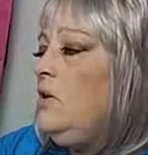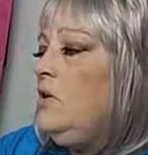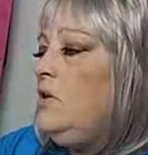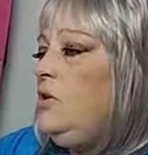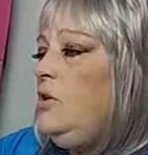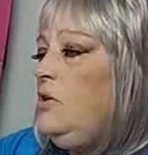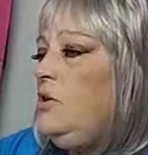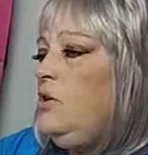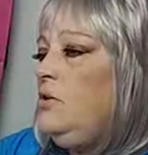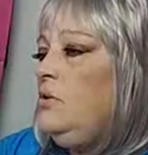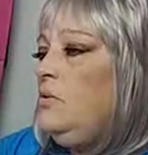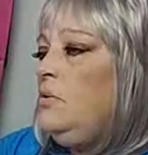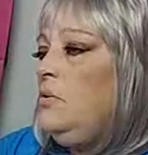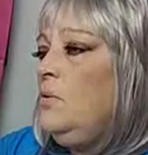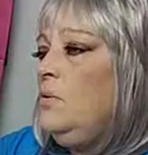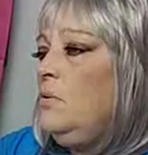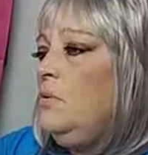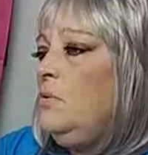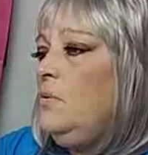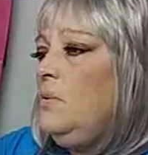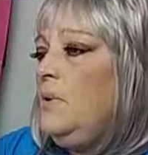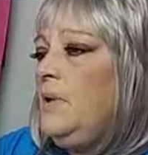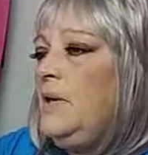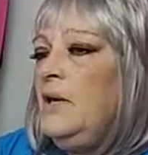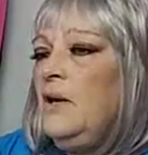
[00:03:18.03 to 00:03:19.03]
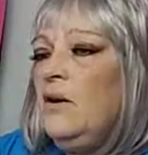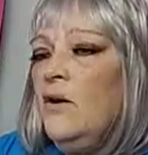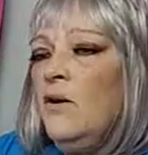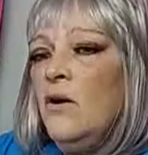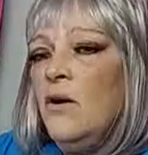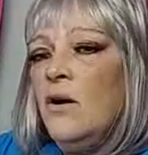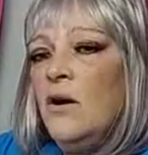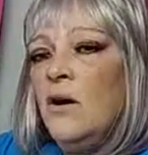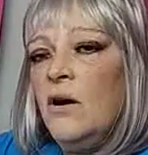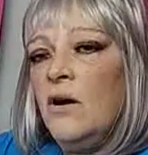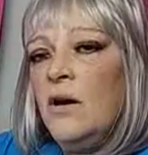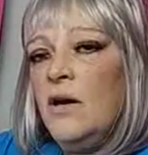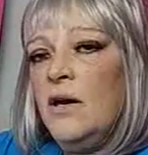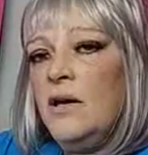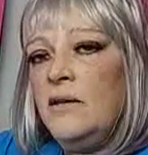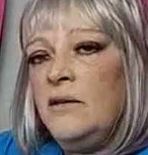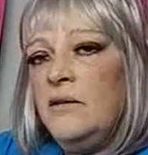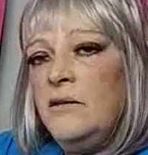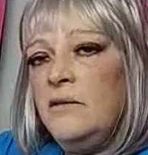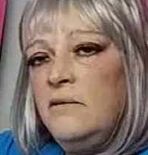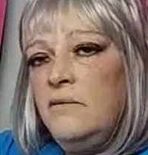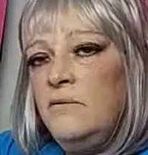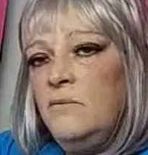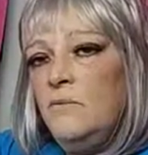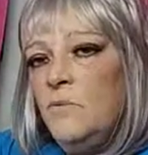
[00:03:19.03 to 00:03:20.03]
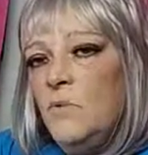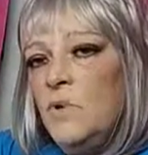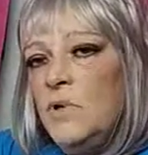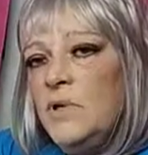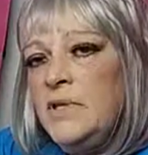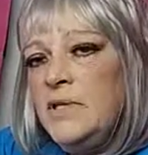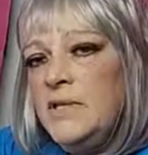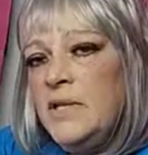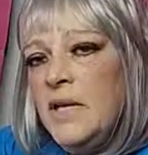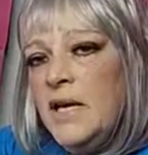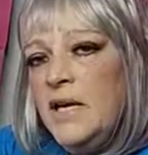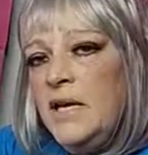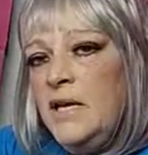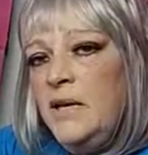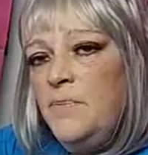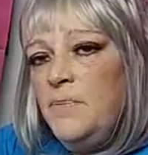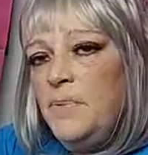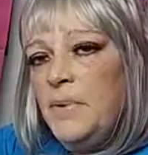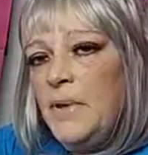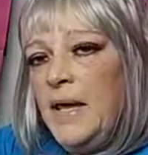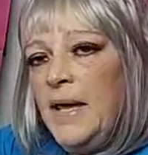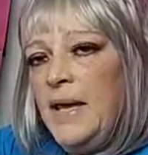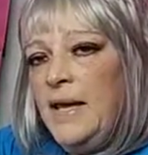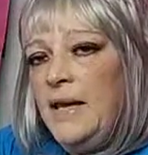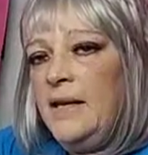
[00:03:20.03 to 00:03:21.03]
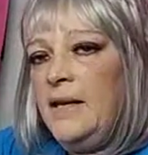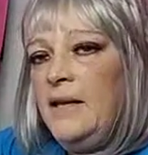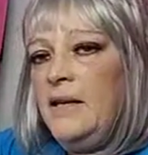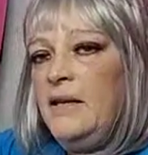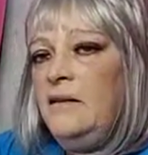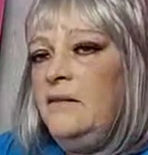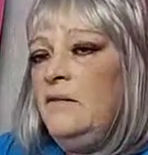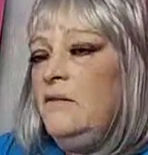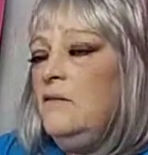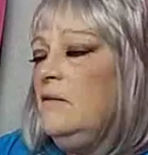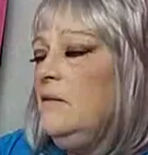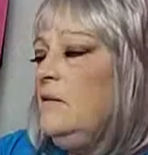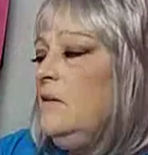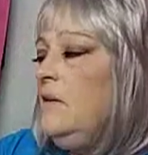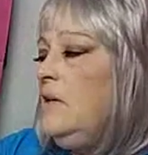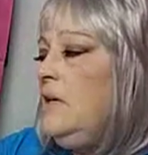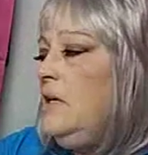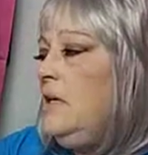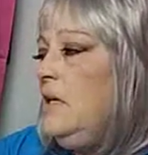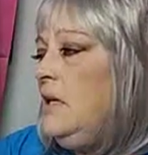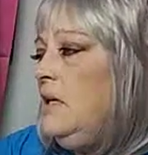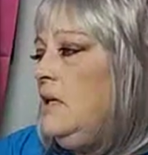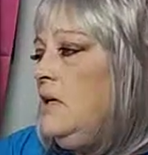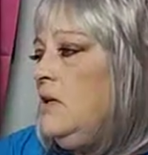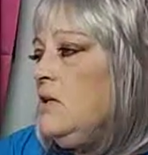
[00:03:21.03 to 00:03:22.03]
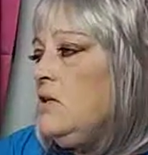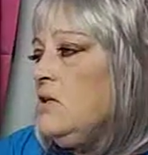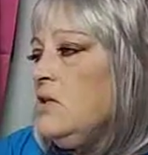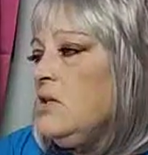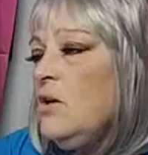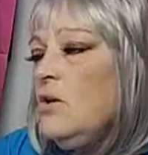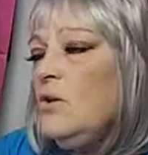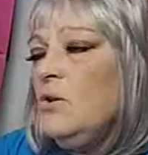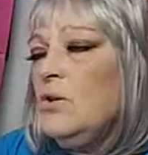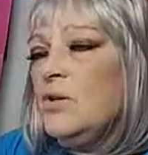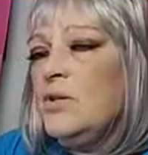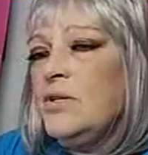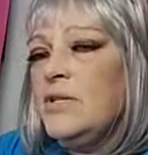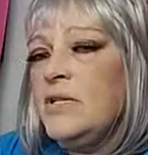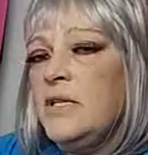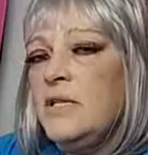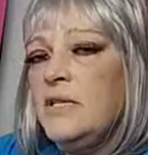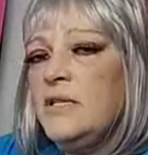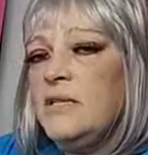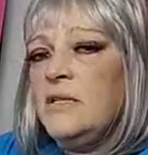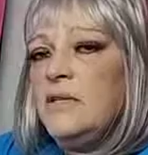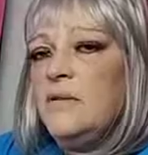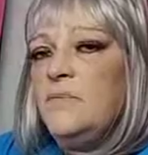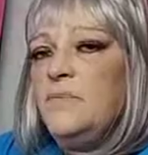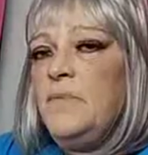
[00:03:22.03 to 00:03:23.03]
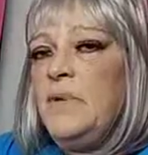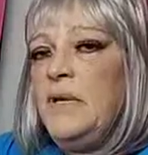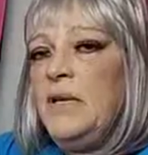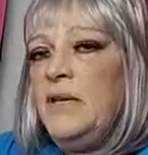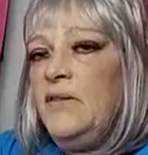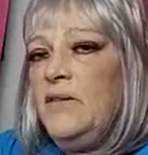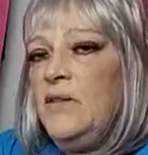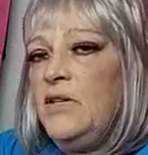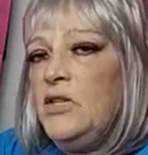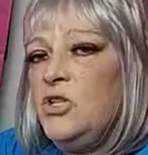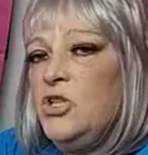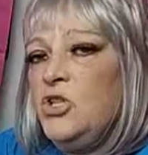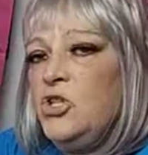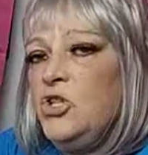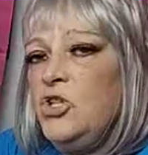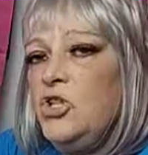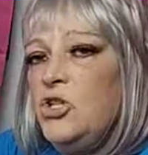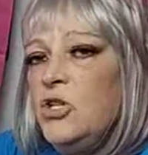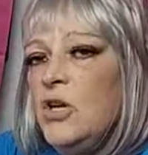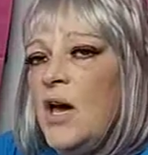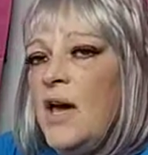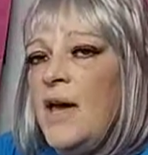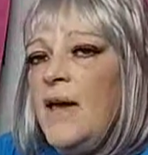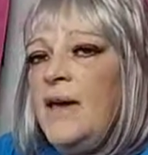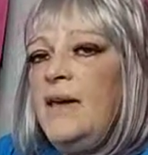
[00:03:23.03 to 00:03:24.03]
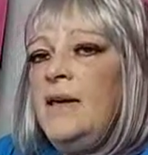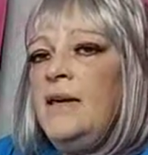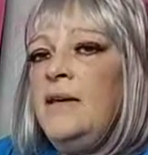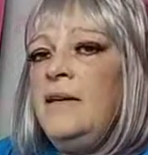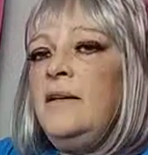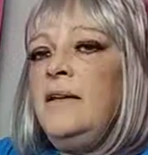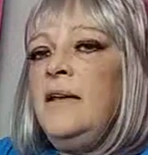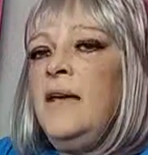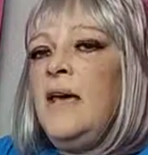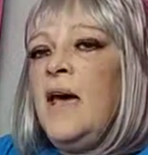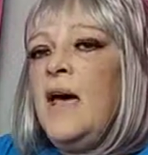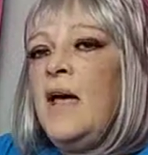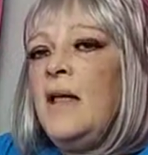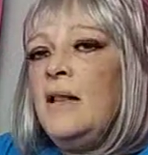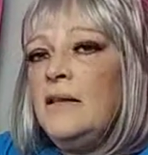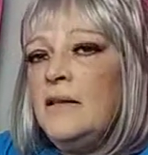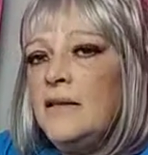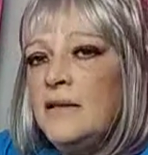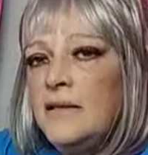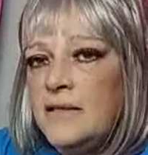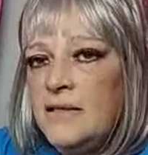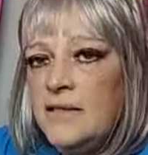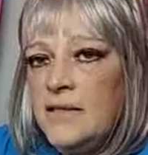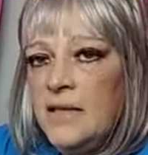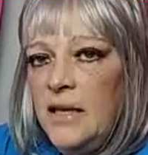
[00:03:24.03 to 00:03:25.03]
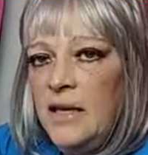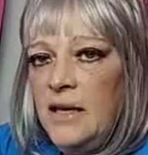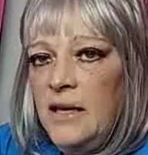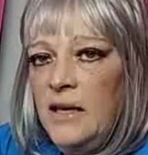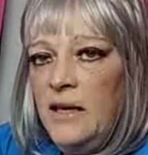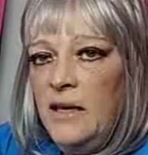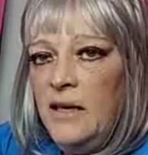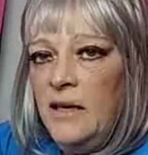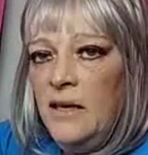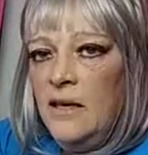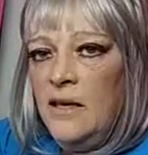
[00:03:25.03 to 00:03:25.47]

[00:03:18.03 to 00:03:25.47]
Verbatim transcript: you we are a one tiny planet in a solar system in this giant galaxy